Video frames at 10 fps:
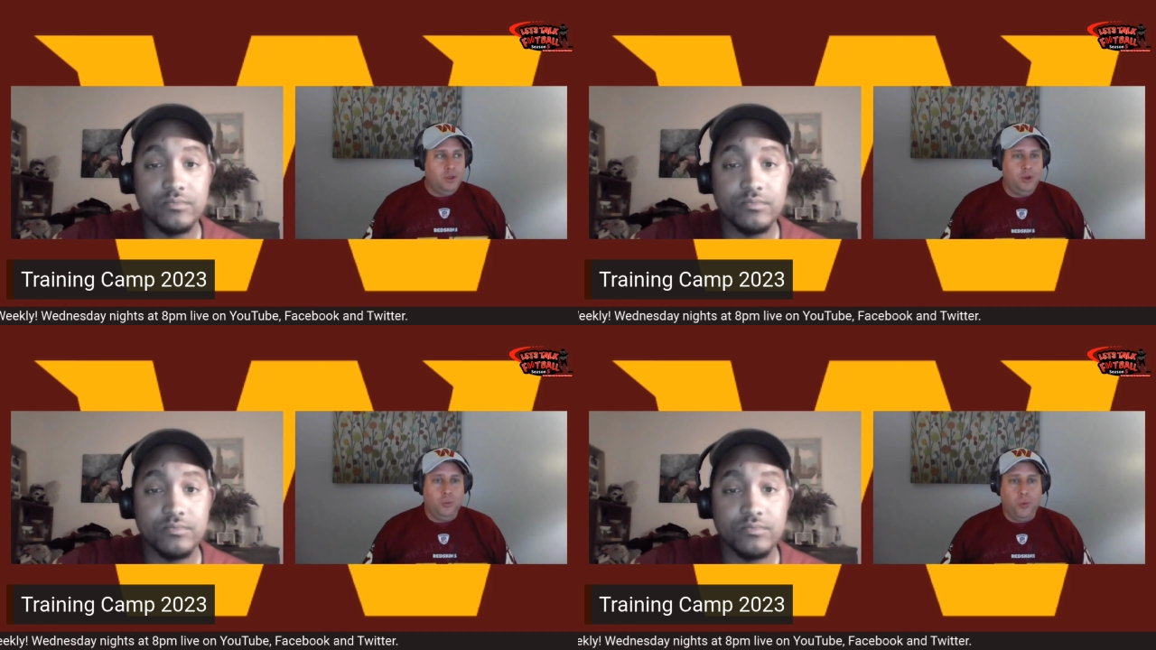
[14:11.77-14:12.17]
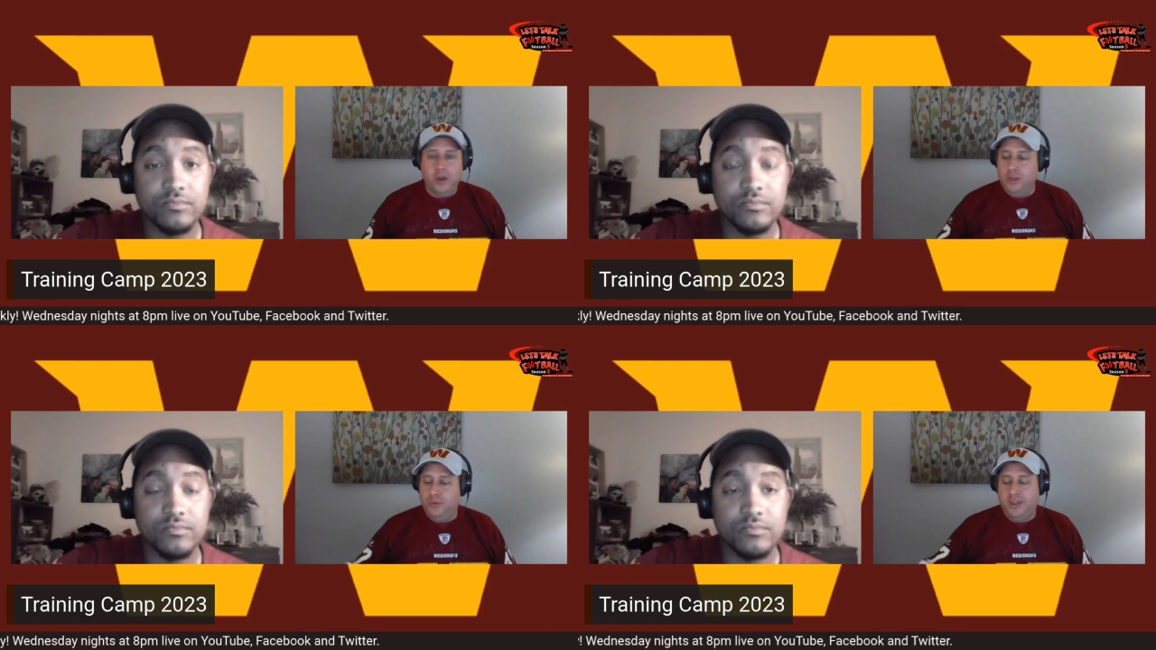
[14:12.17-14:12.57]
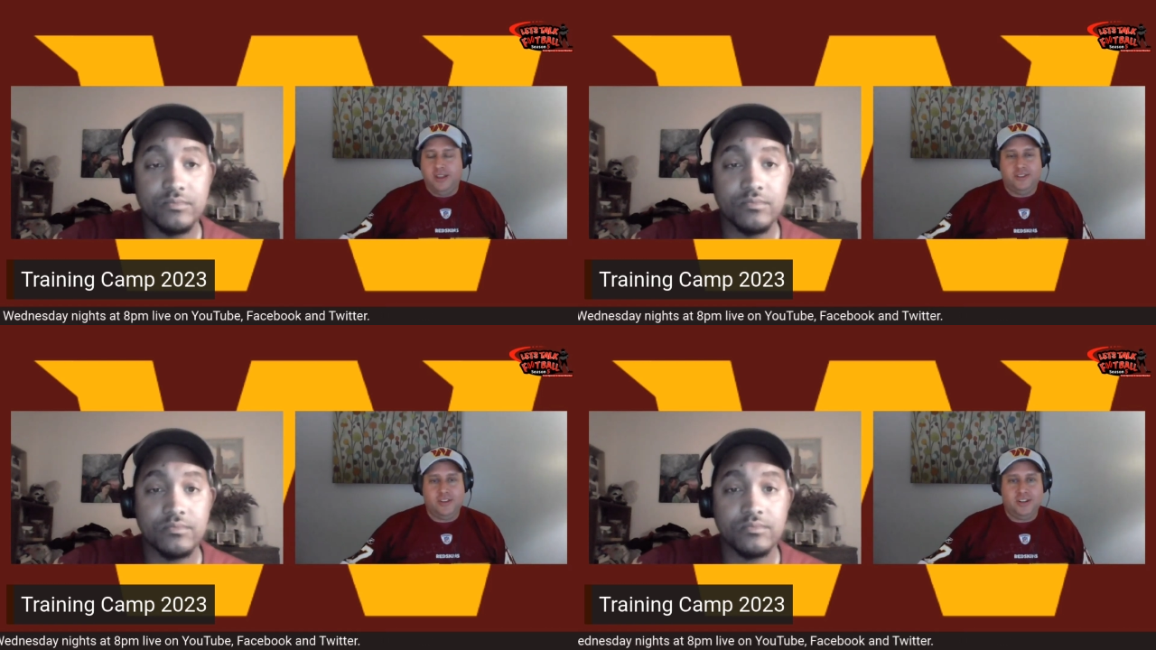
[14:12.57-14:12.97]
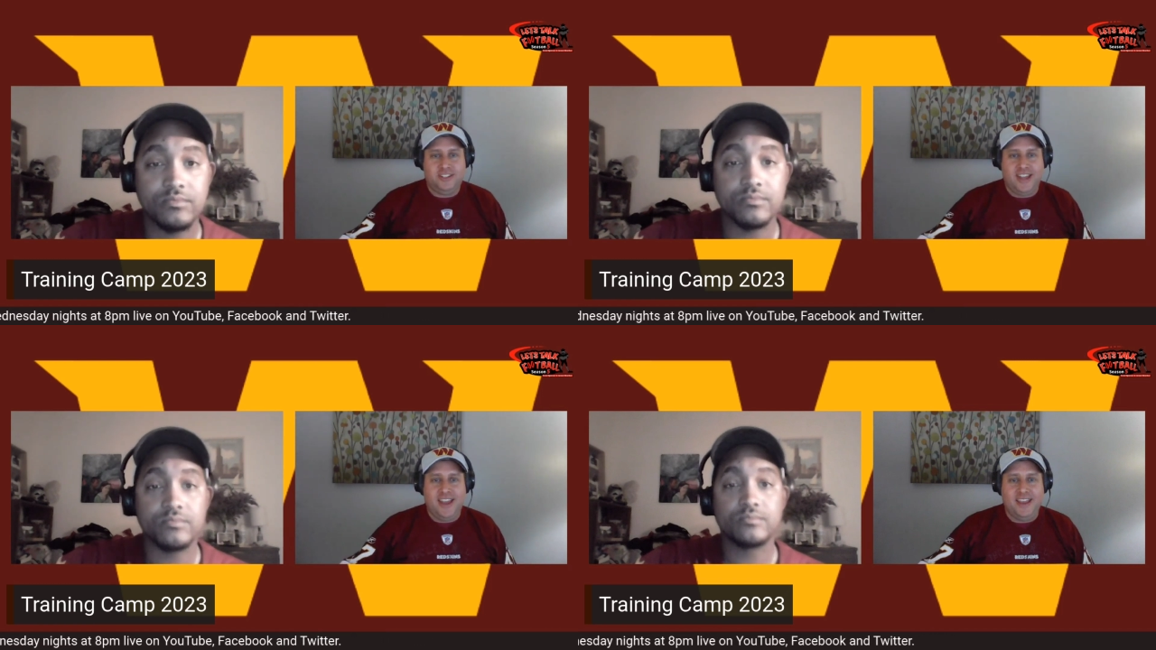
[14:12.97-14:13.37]
Speaker 1: You know, what do you think it's going to
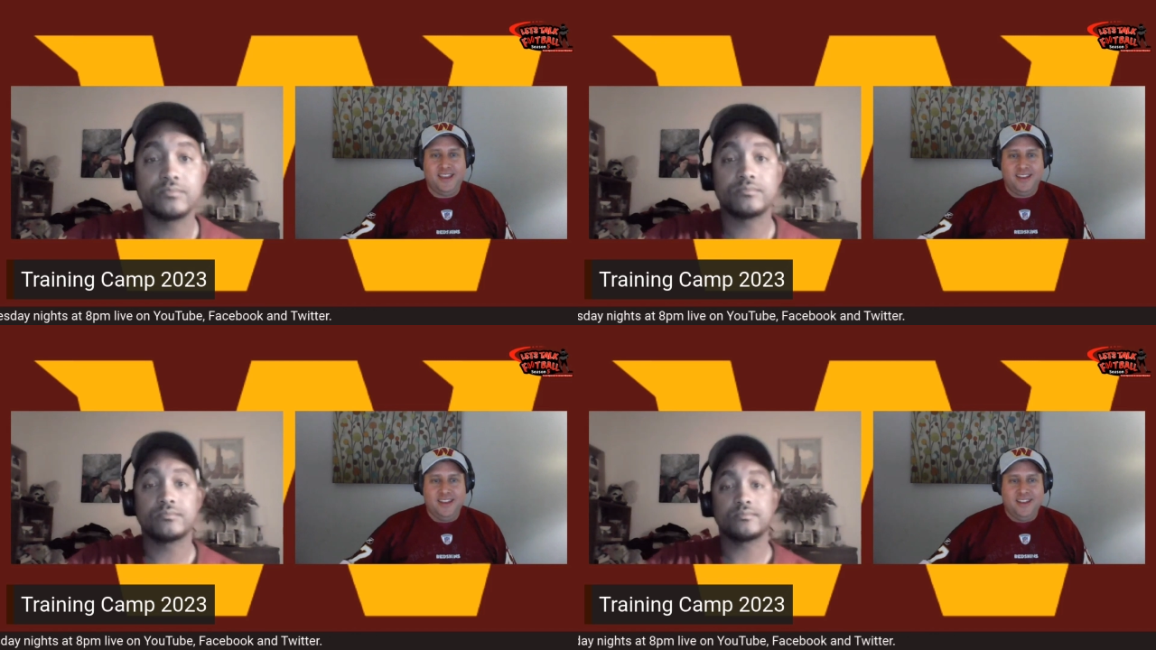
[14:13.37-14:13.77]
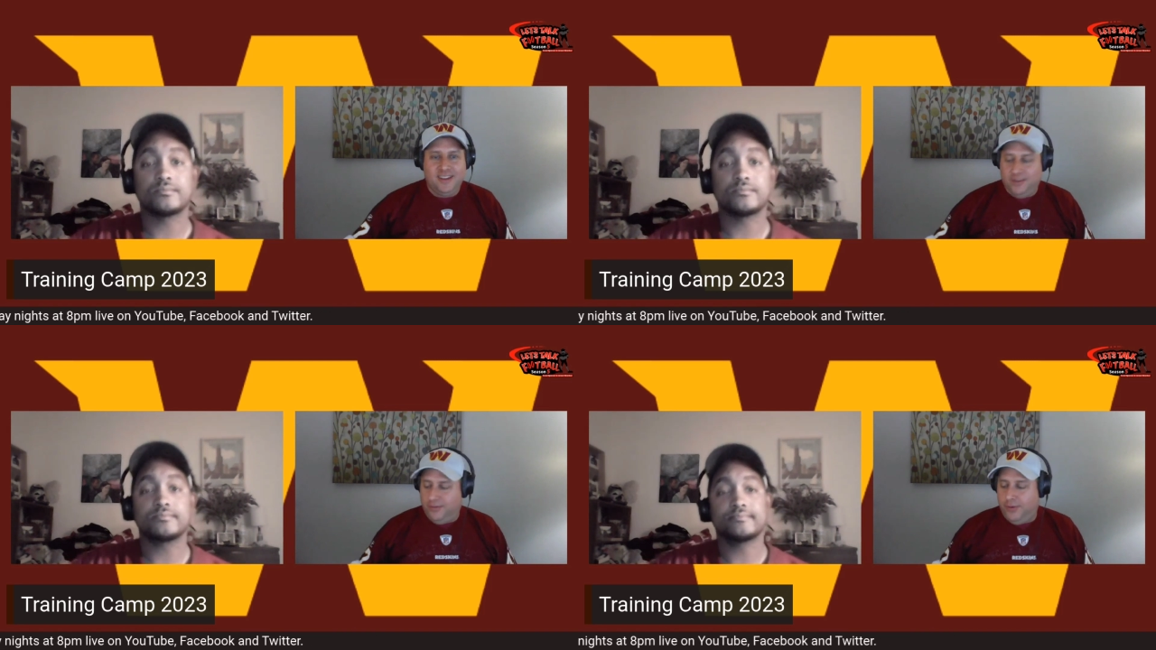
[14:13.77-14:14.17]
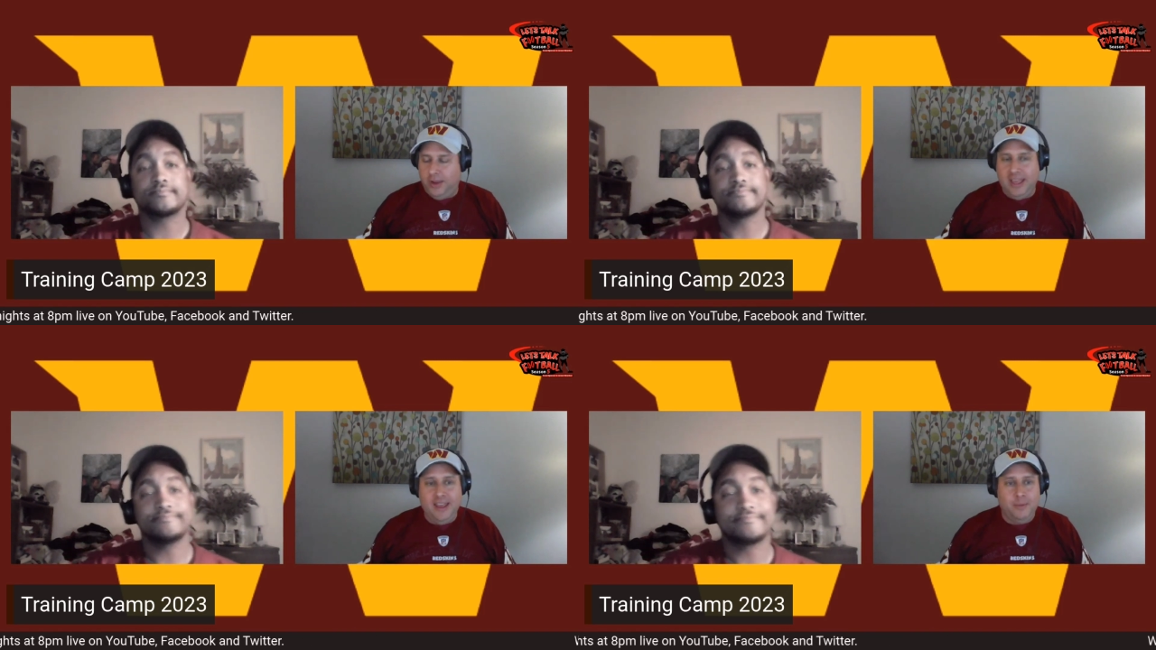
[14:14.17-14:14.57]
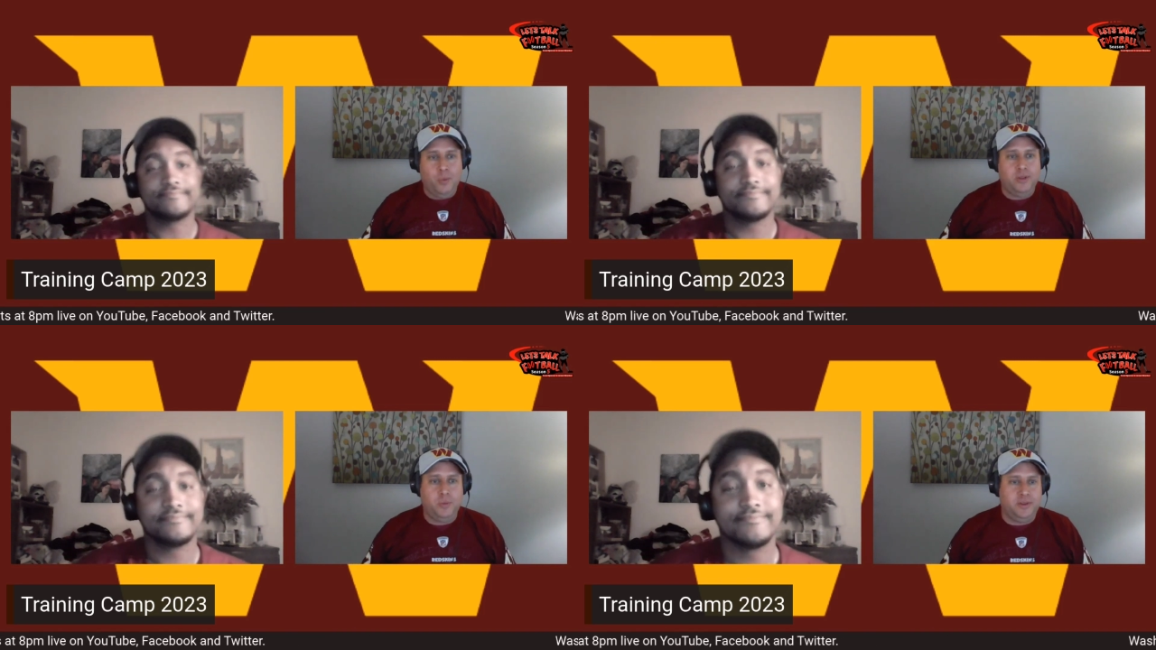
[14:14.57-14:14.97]
take for him,
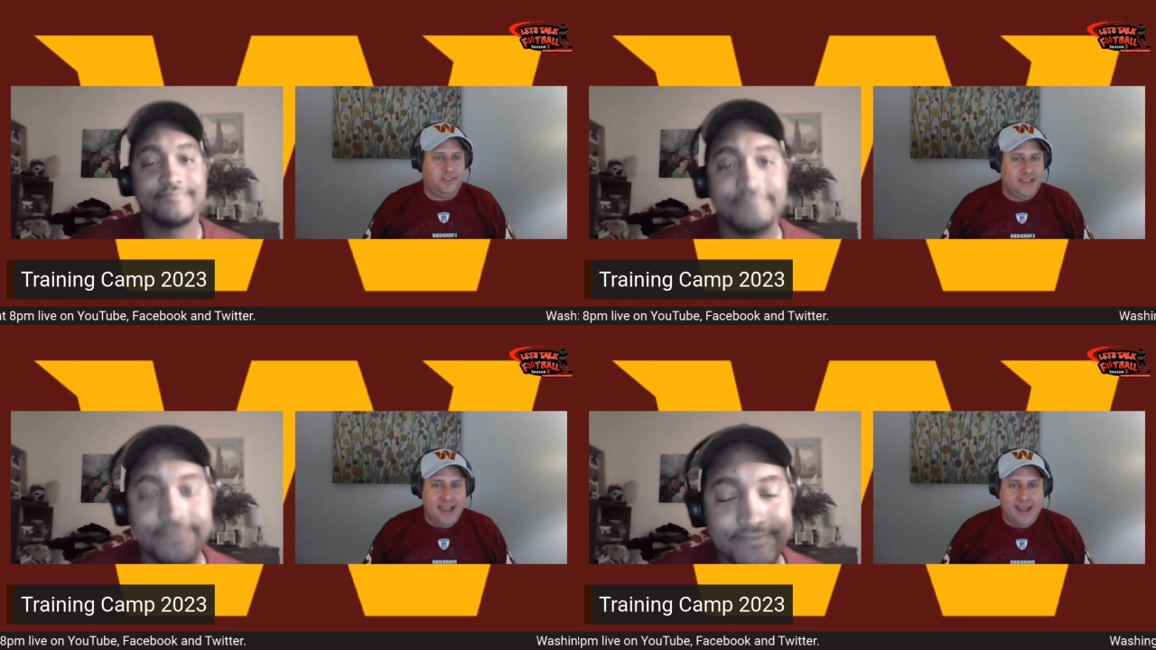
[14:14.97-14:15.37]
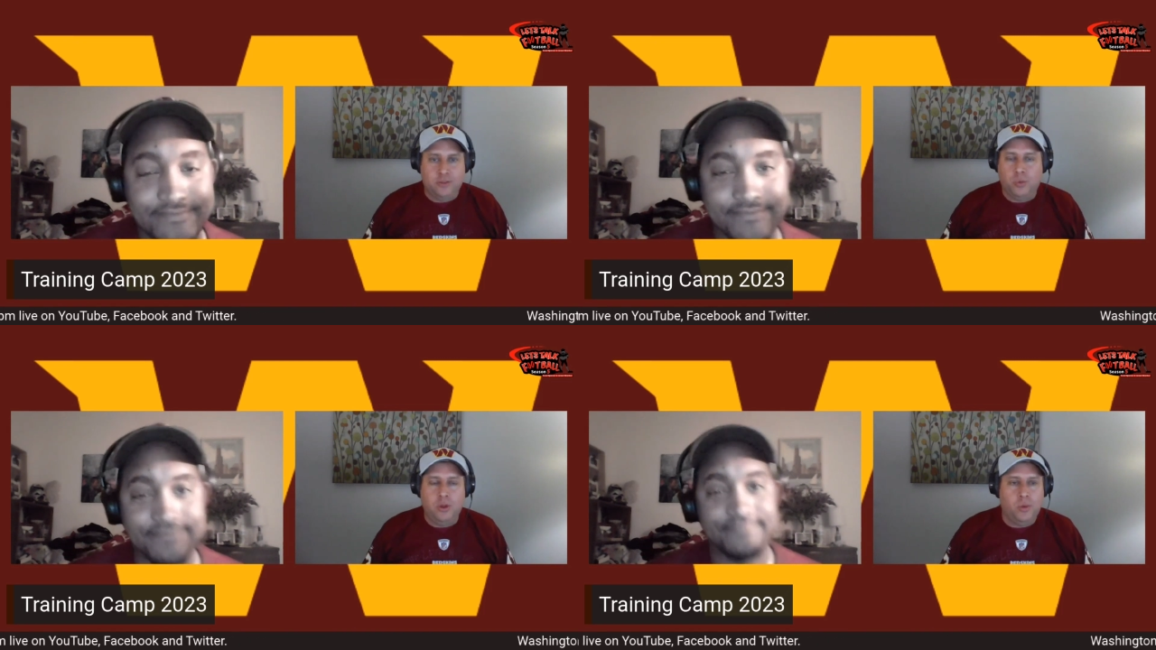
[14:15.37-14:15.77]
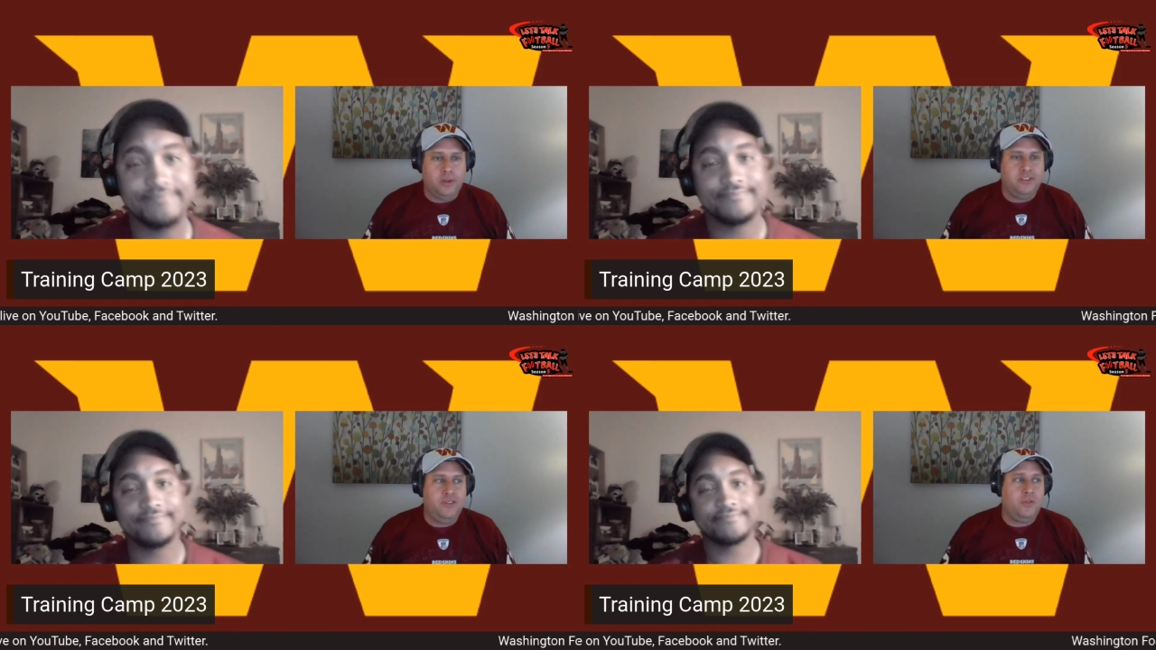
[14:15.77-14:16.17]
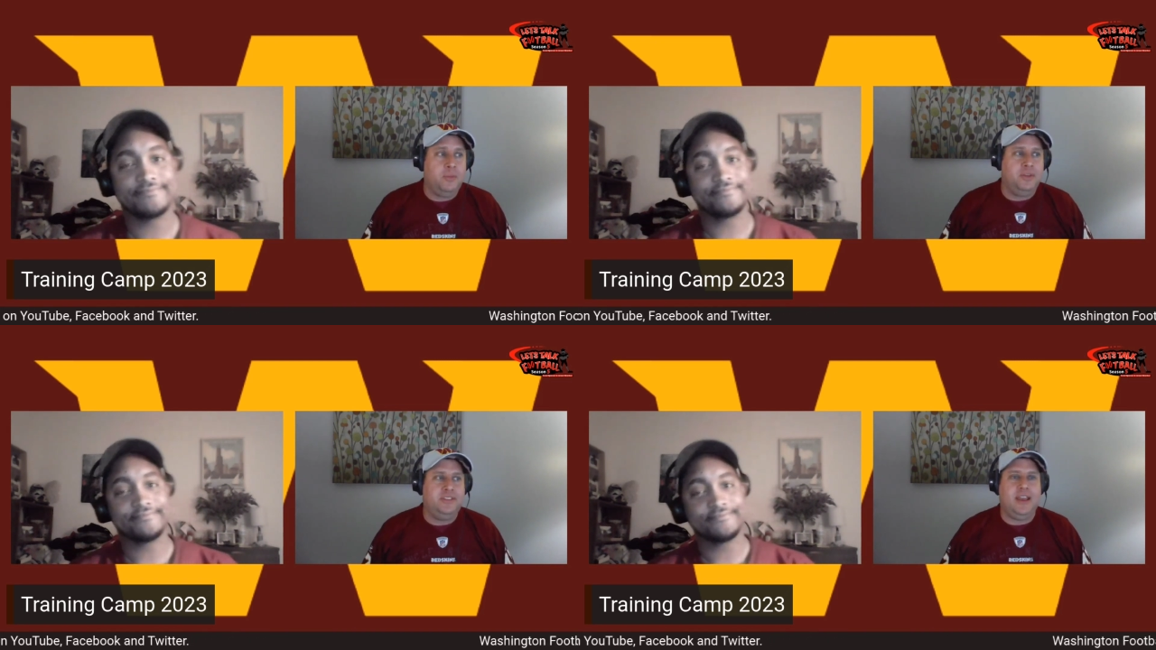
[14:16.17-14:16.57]
what what stats? What do you want to see from him
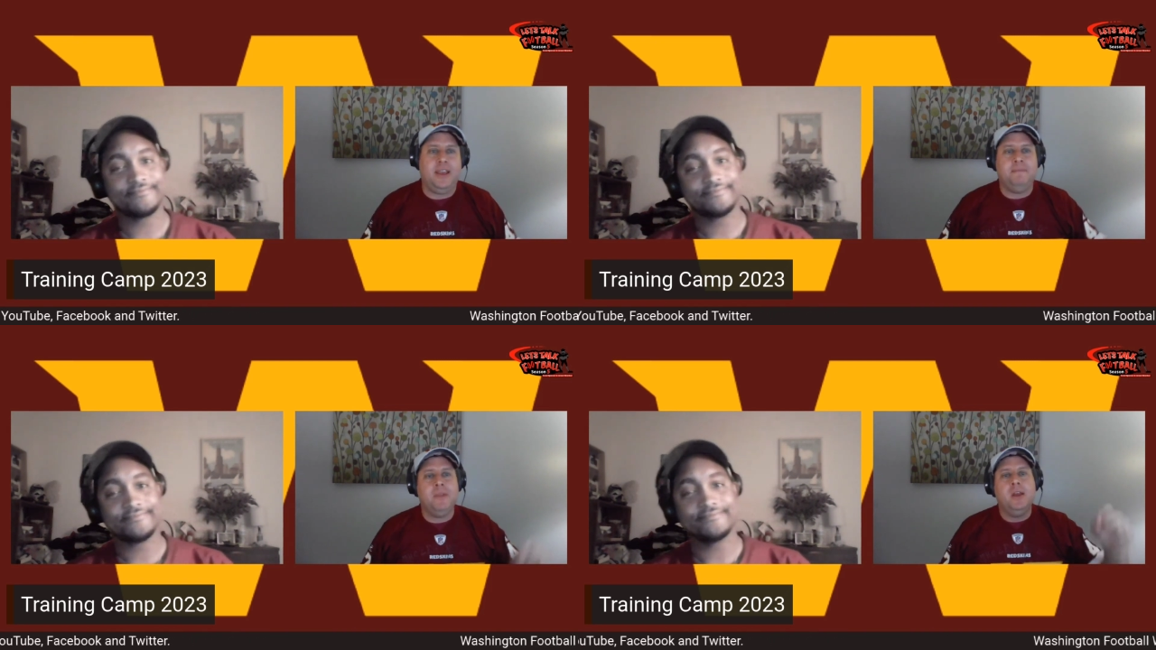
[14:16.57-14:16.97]
to say